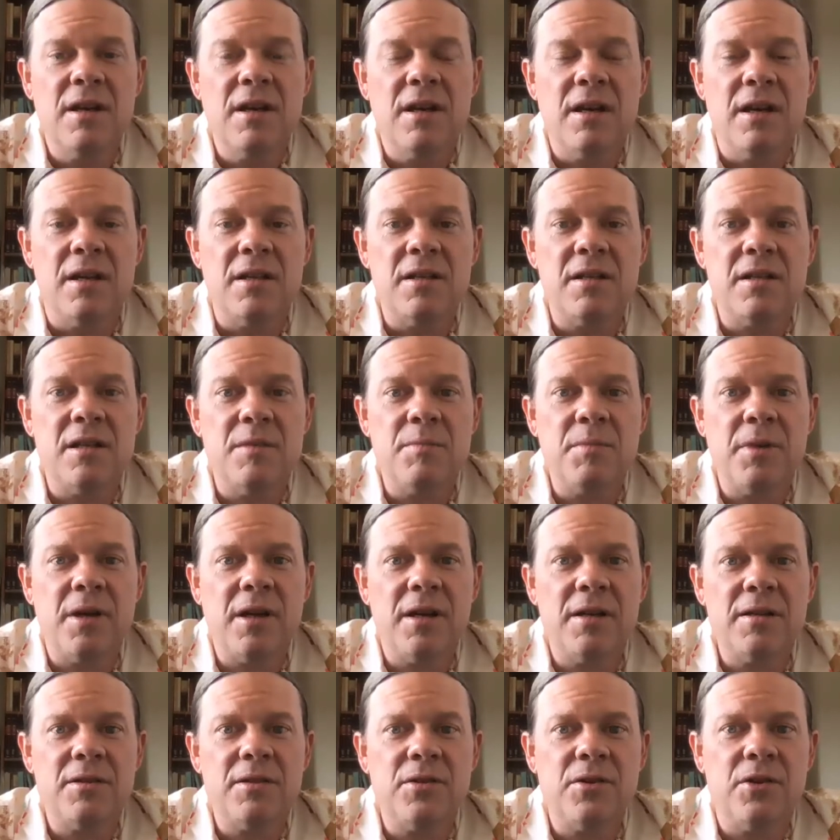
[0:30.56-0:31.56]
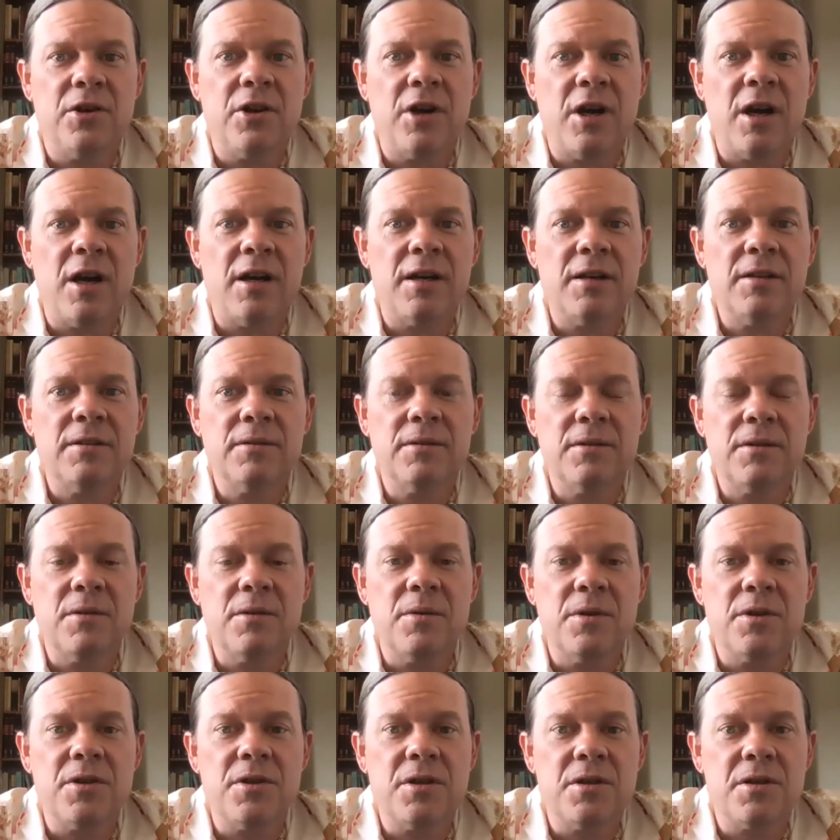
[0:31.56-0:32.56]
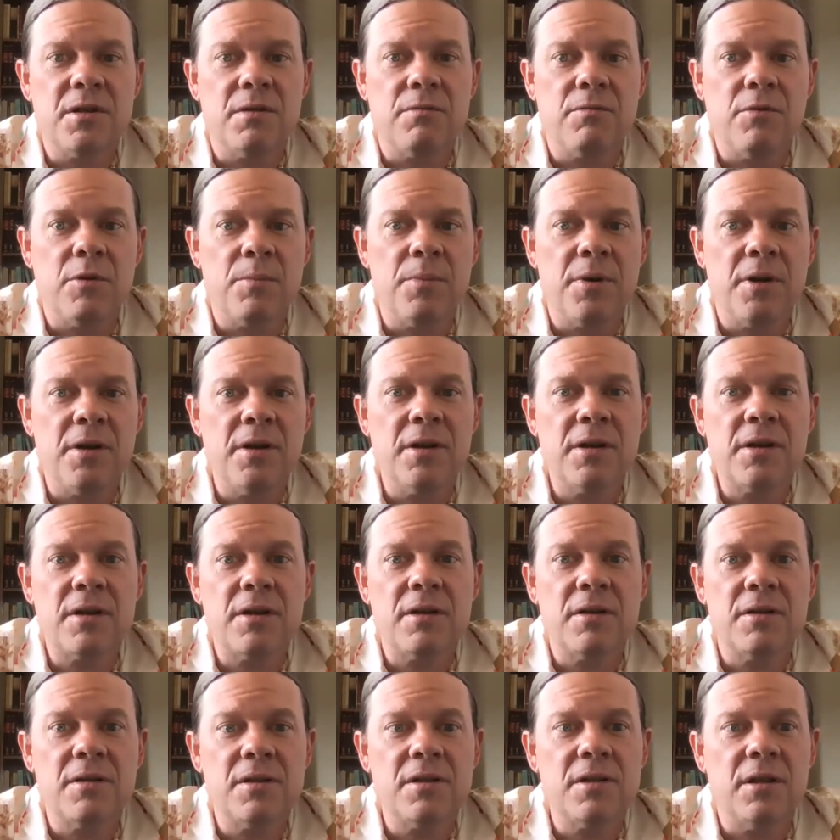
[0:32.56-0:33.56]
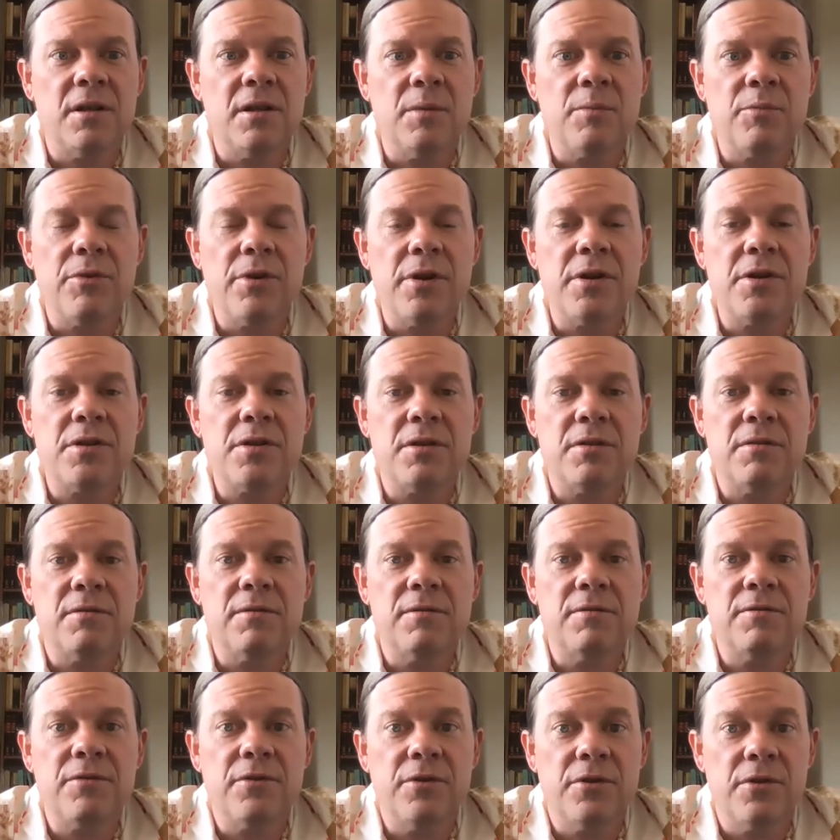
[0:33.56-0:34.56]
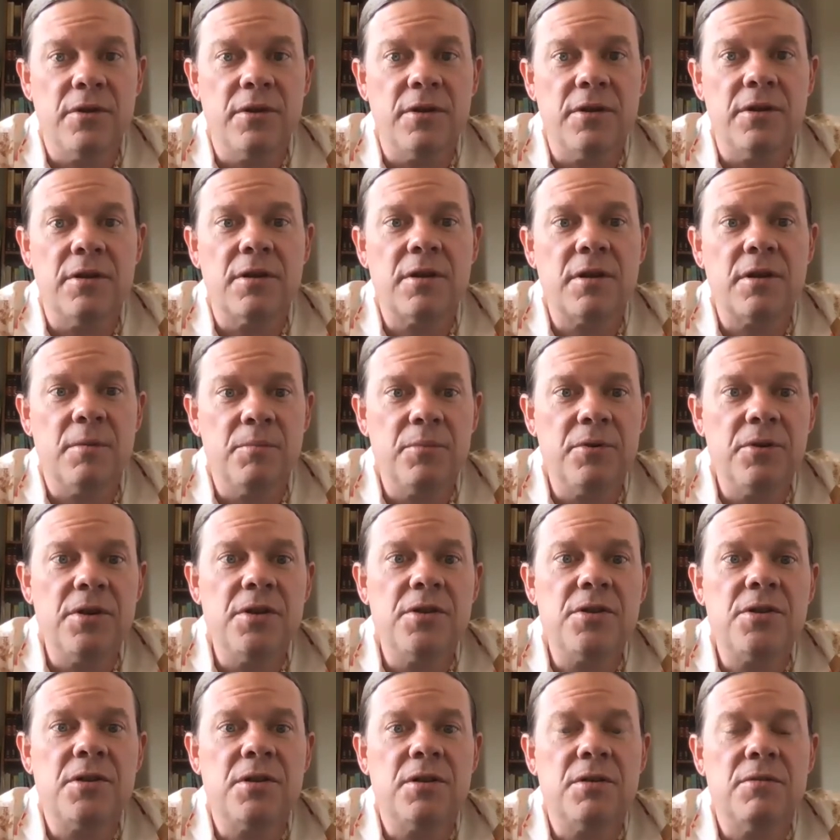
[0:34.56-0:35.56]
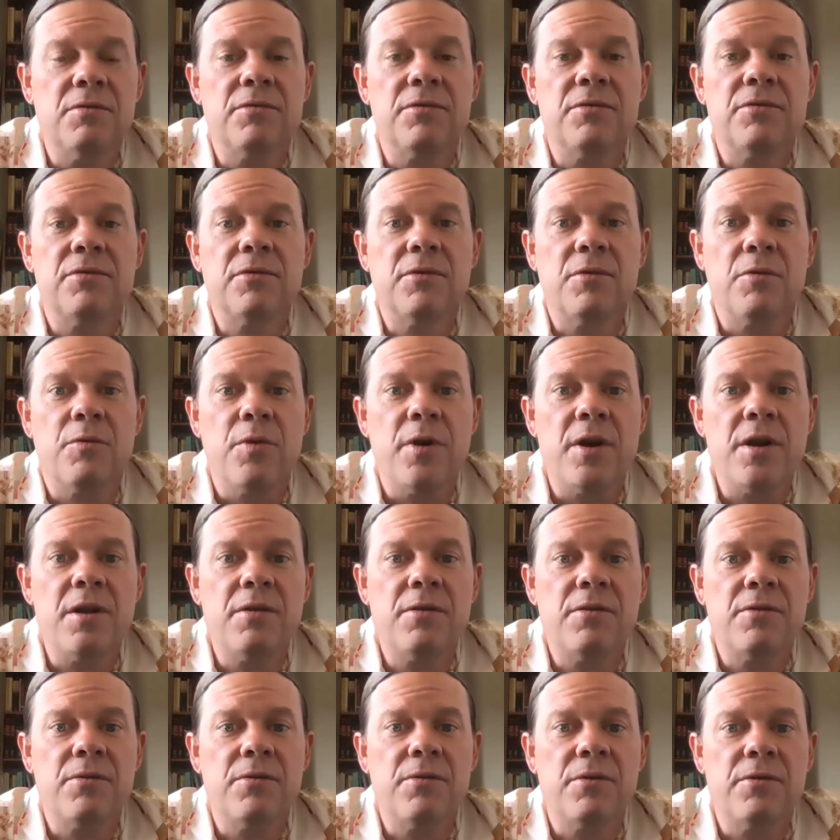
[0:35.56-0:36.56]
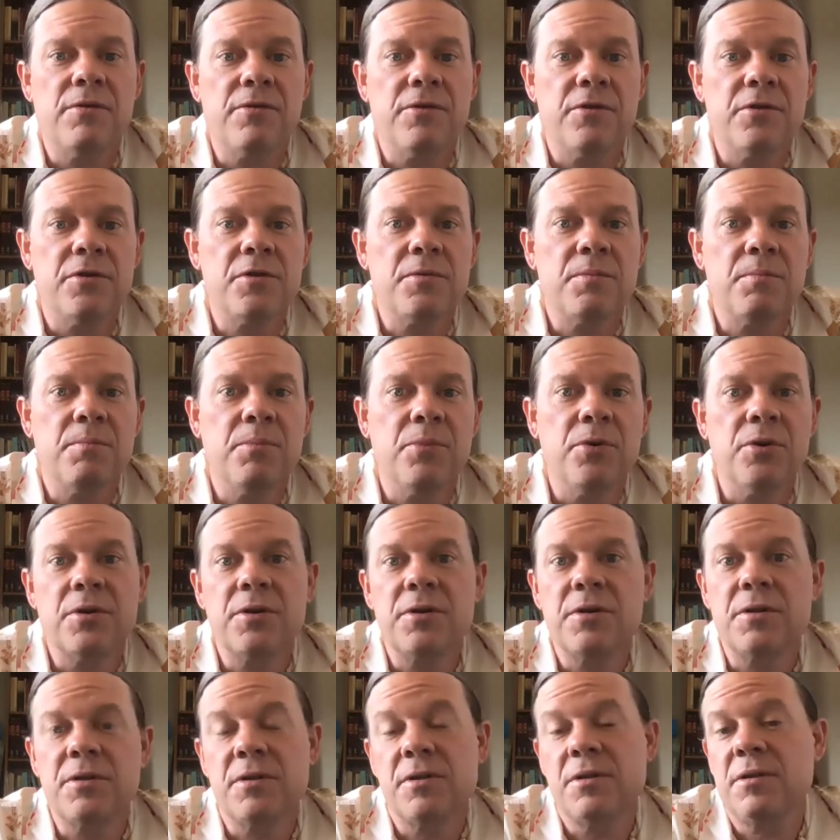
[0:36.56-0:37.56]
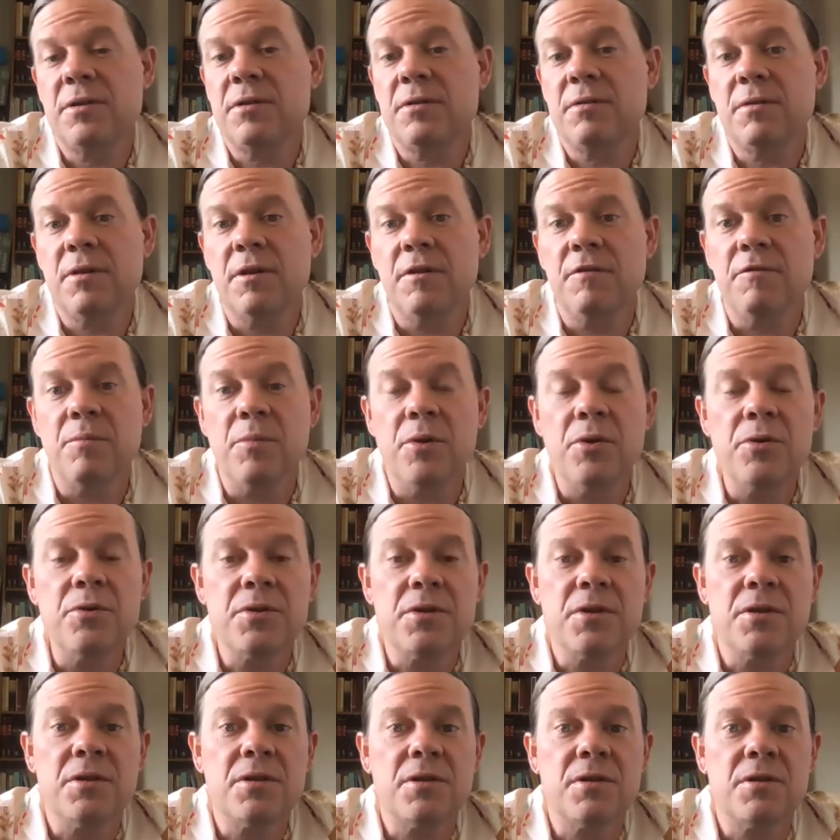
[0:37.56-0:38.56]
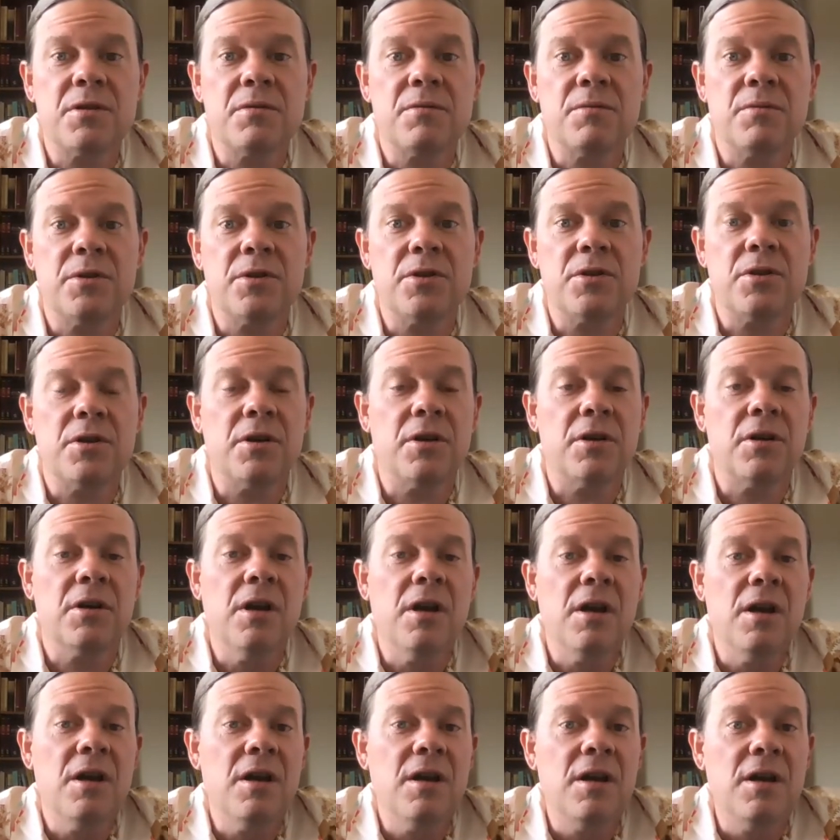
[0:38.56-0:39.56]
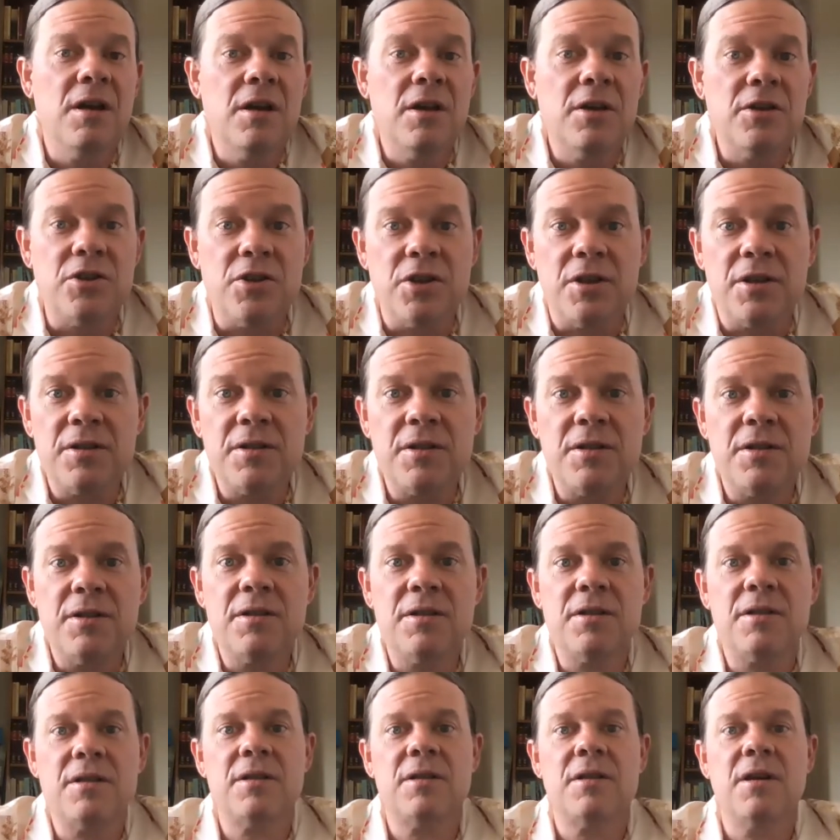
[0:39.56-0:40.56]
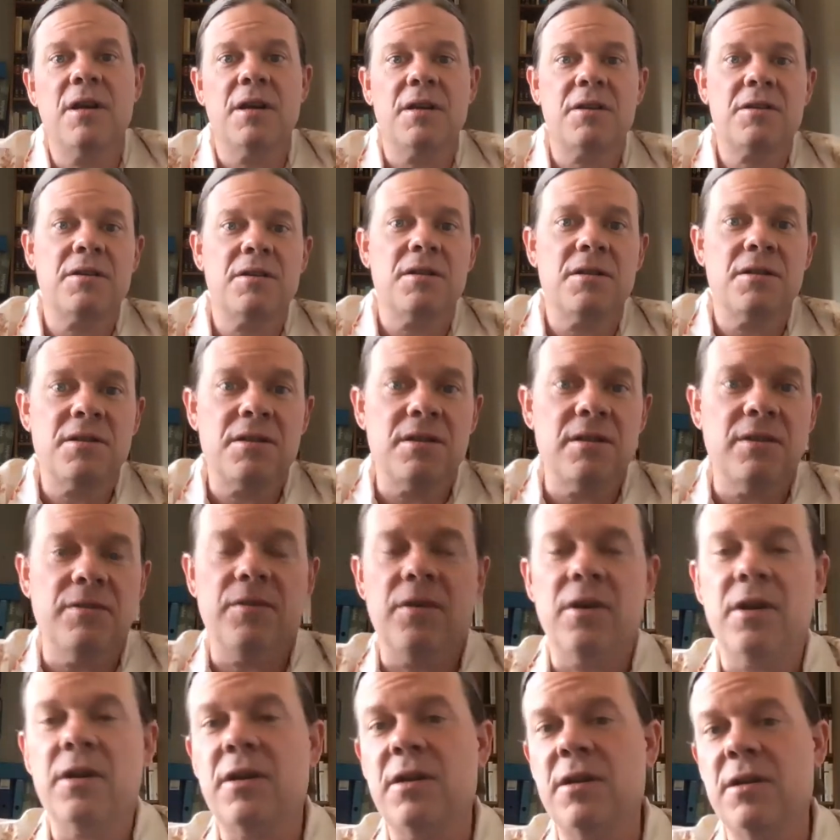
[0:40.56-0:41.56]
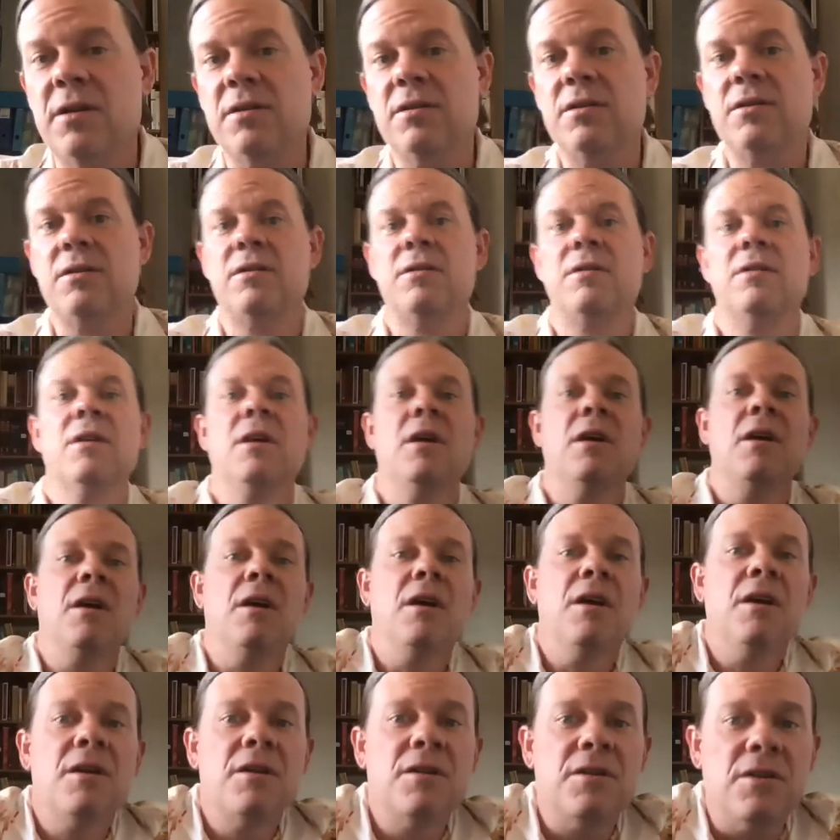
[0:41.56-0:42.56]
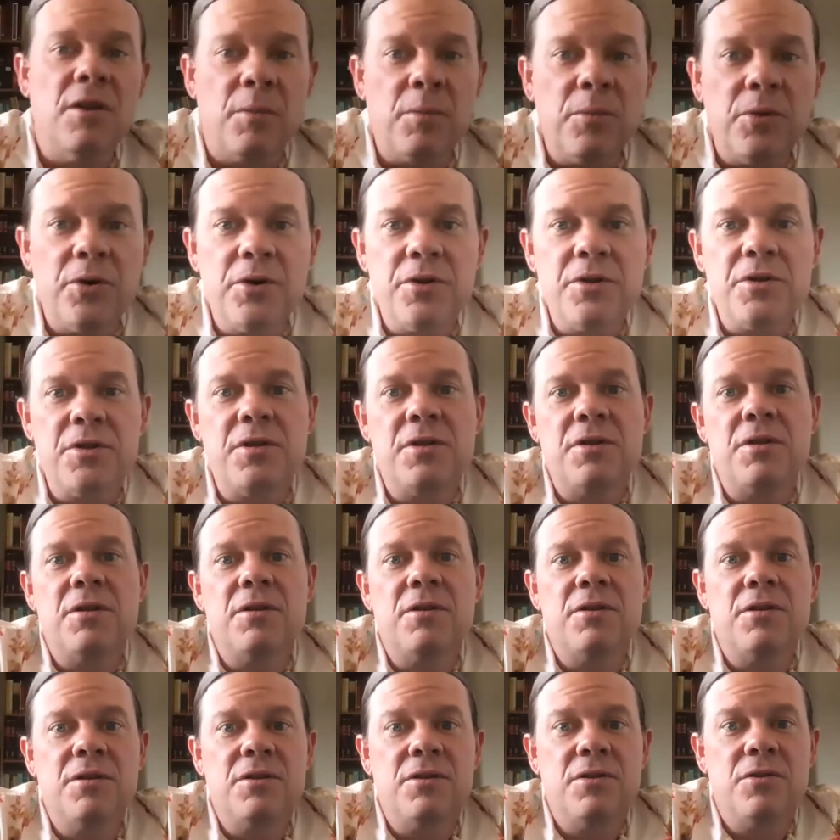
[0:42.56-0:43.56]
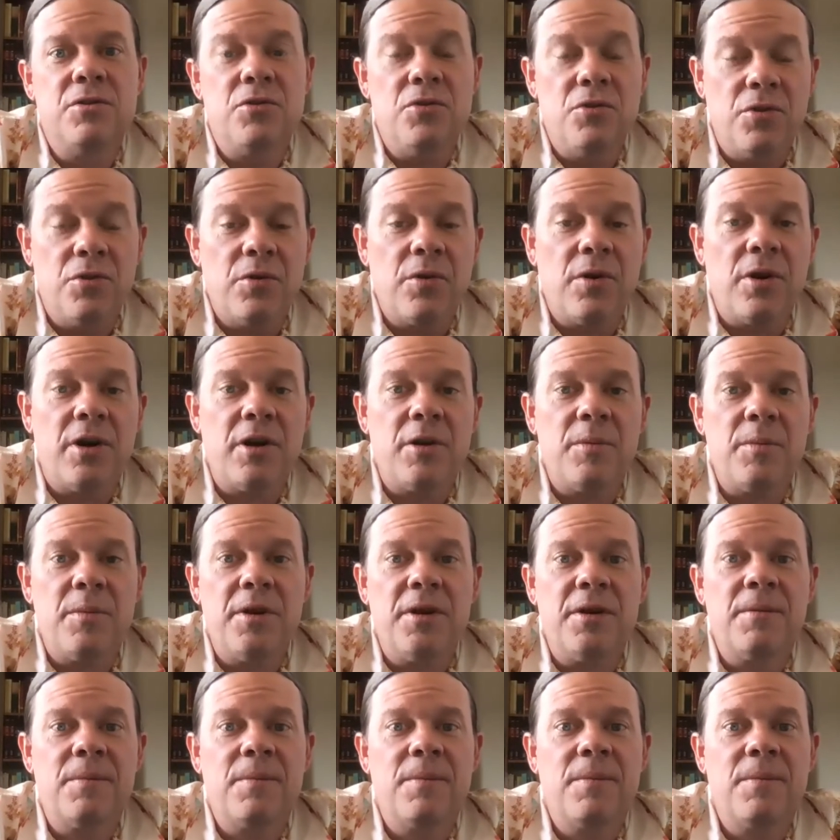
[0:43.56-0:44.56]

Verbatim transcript: and Simchat Torah, which is a rabbinic celebration for the completion of reading through the first books of Moses, which are Genesis, Exodus, Leviticus, Numbers, Deuteronomy.